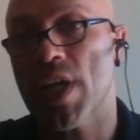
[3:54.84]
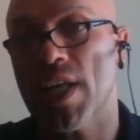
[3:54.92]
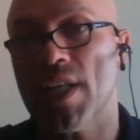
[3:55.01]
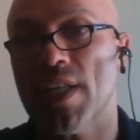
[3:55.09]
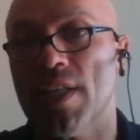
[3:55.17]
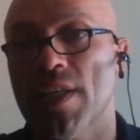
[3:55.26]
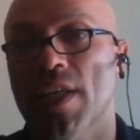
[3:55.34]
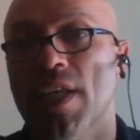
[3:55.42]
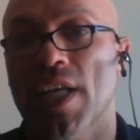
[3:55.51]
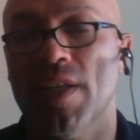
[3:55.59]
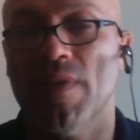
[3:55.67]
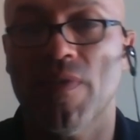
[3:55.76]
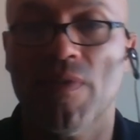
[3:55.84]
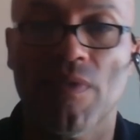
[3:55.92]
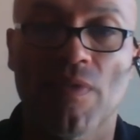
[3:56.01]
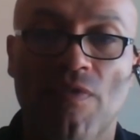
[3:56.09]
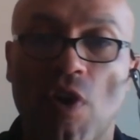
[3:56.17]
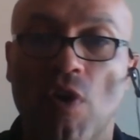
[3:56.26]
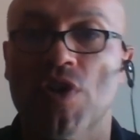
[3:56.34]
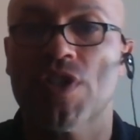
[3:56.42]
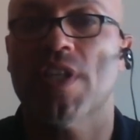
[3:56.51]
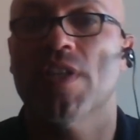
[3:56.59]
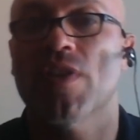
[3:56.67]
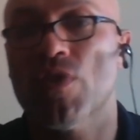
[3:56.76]
hitting and
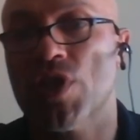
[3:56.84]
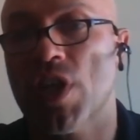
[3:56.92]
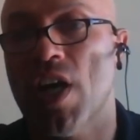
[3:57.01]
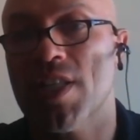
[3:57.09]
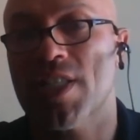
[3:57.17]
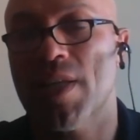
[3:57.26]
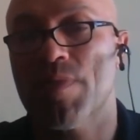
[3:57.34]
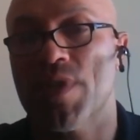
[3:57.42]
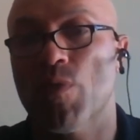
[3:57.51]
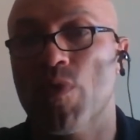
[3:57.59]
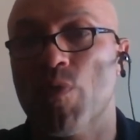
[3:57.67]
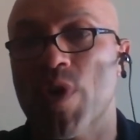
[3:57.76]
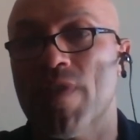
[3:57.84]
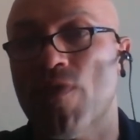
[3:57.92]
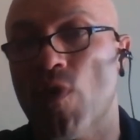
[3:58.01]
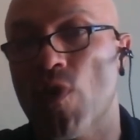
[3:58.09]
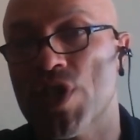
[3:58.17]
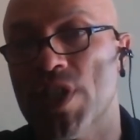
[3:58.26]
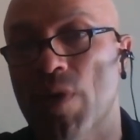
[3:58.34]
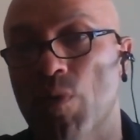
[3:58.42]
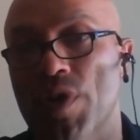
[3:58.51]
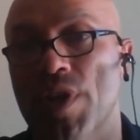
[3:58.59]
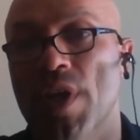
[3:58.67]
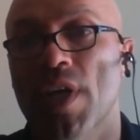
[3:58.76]
focused in those concepts and we're reinforcing it
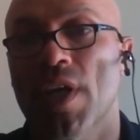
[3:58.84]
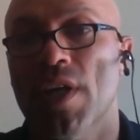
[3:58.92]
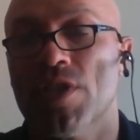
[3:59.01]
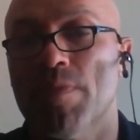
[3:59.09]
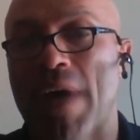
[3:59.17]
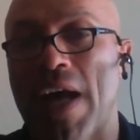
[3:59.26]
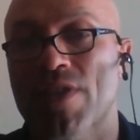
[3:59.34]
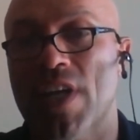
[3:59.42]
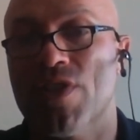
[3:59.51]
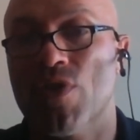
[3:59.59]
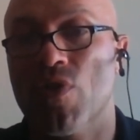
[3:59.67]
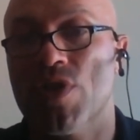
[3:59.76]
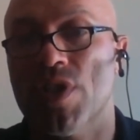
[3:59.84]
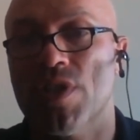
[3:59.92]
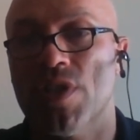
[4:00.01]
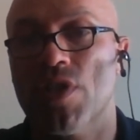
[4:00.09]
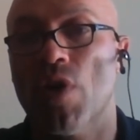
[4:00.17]
with some outside sources. It's